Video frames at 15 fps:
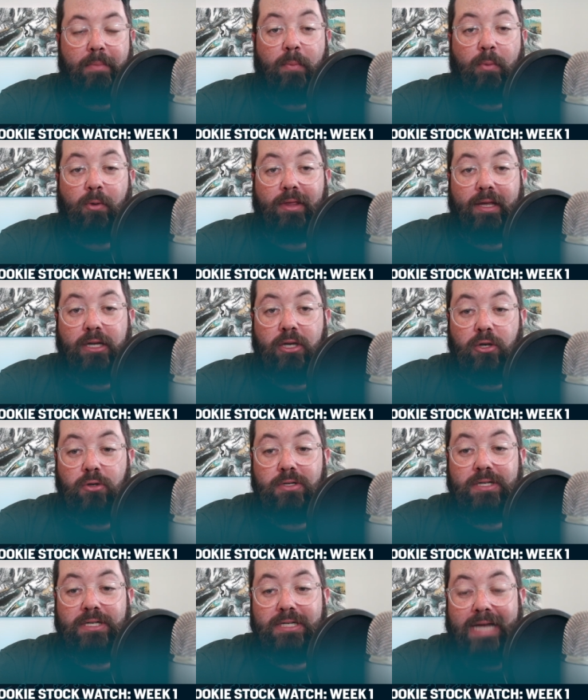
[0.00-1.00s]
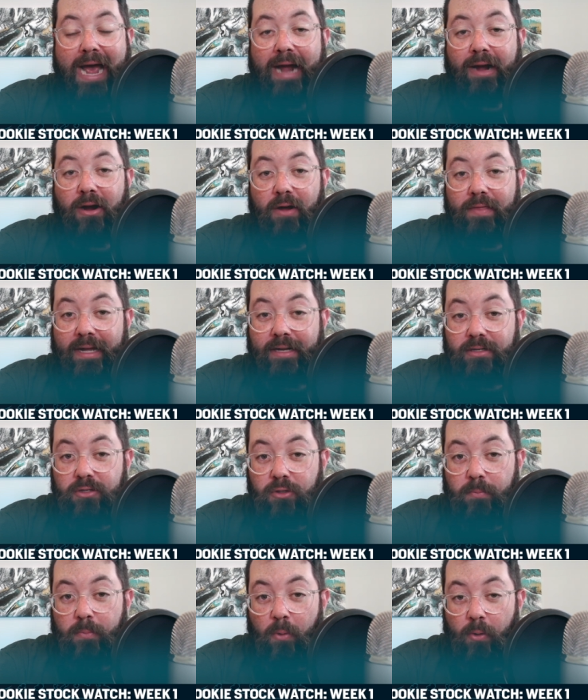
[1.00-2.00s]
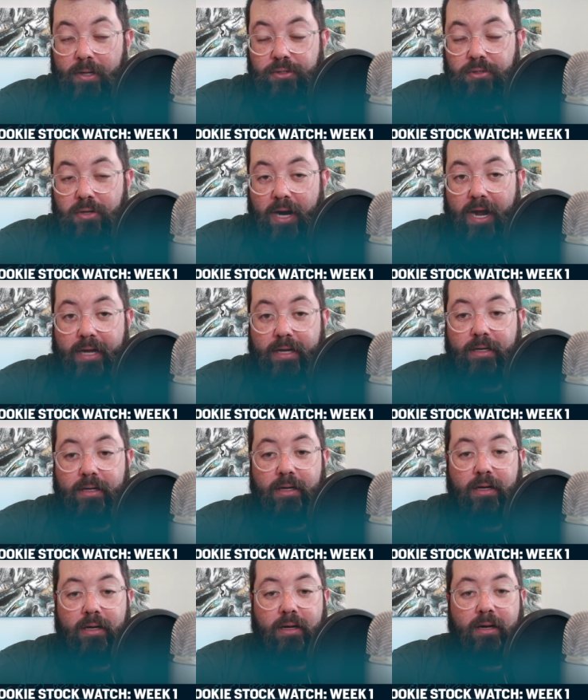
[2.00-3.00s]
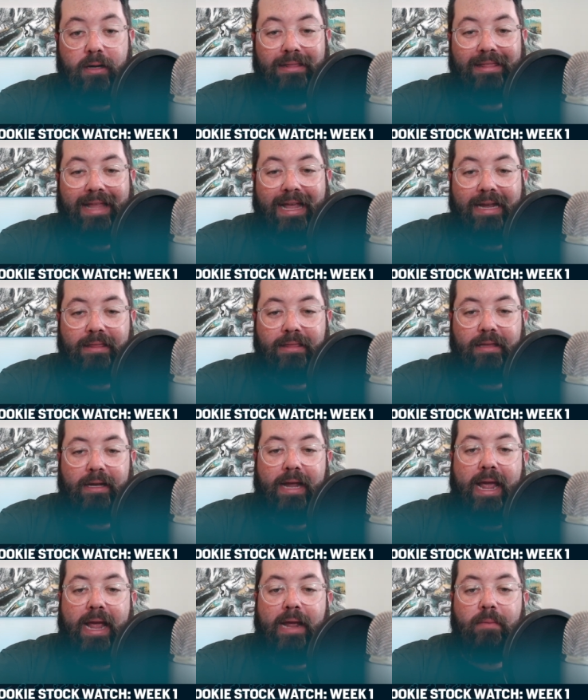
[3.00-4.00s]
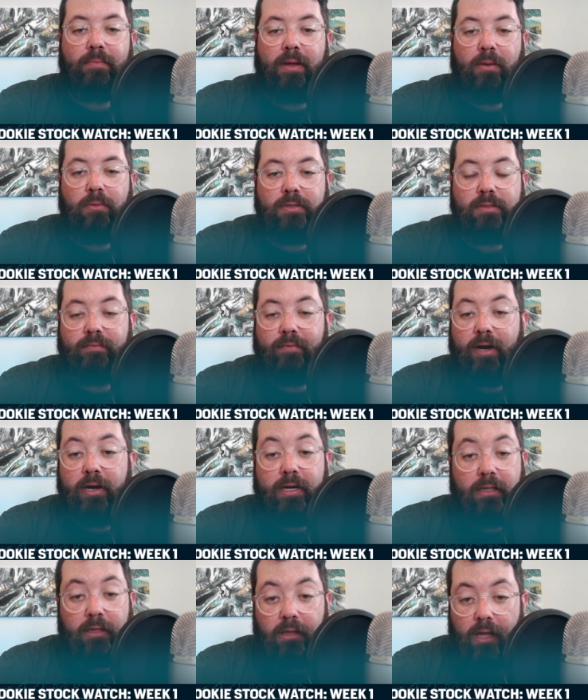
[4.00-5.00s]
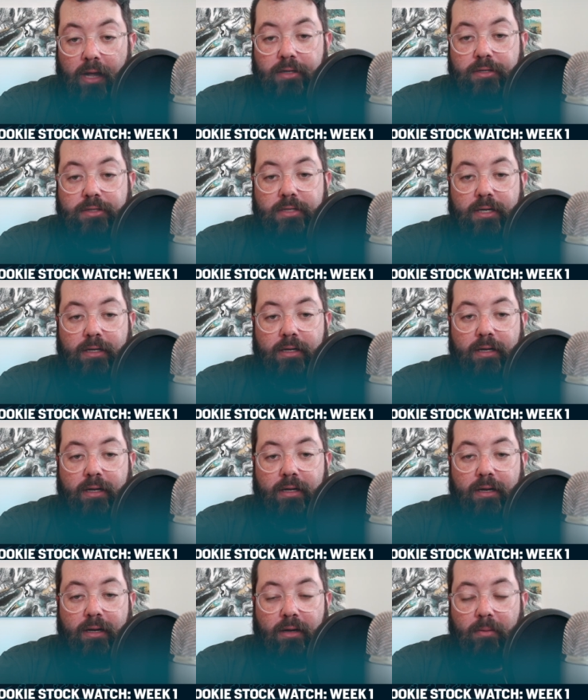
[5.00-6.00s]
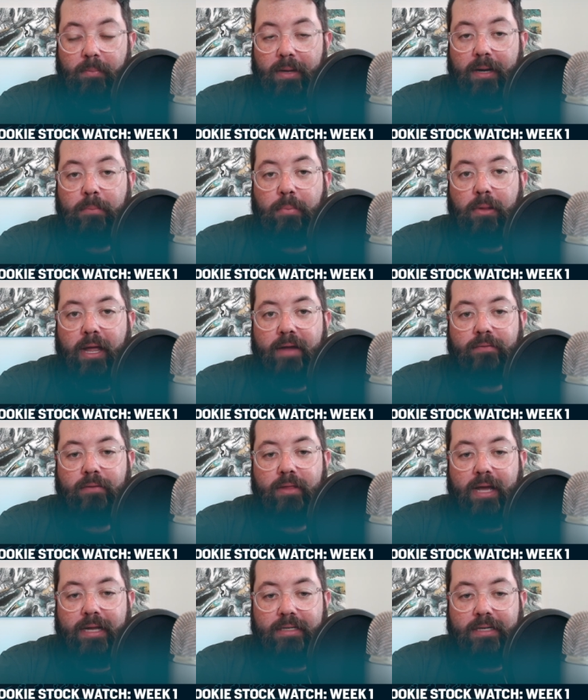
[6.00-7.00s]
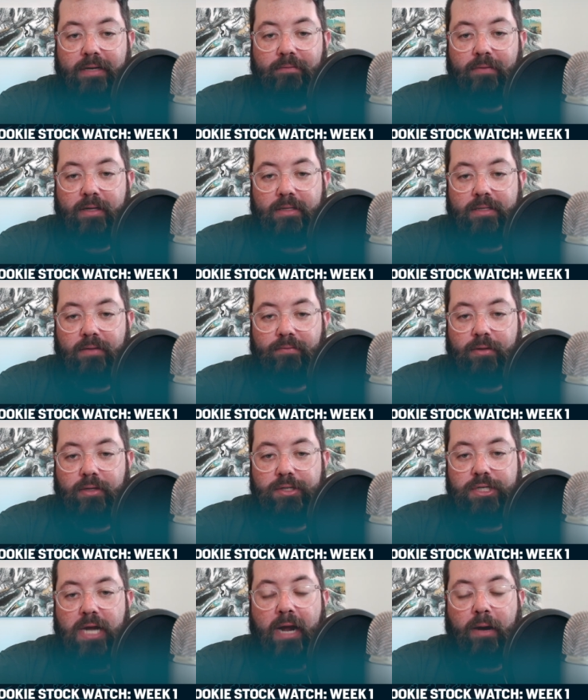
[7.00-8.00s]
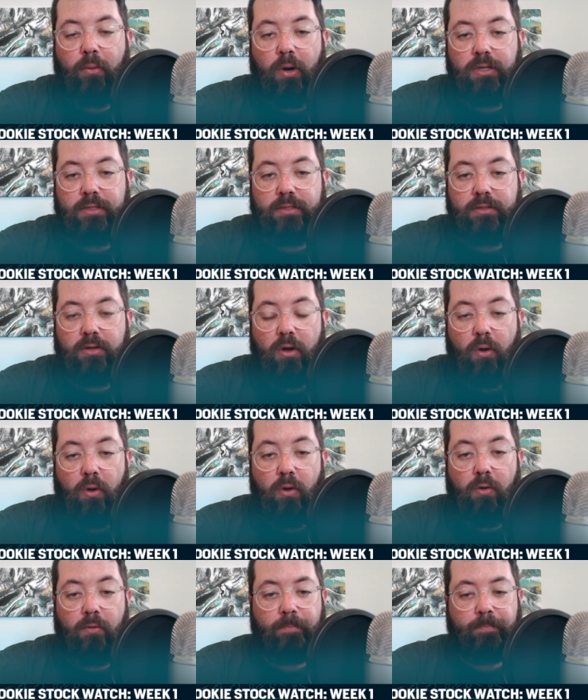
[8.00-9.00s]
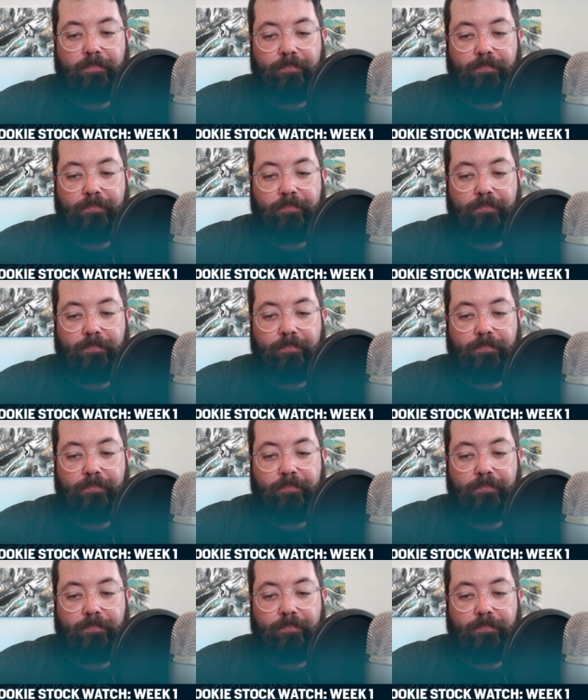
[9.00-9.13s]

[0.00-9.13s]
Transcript: up with a huge sack on that two point try. Uh, late in the game, that was very clutch and, and, and a big play for that defense and for the Jaguars as a whole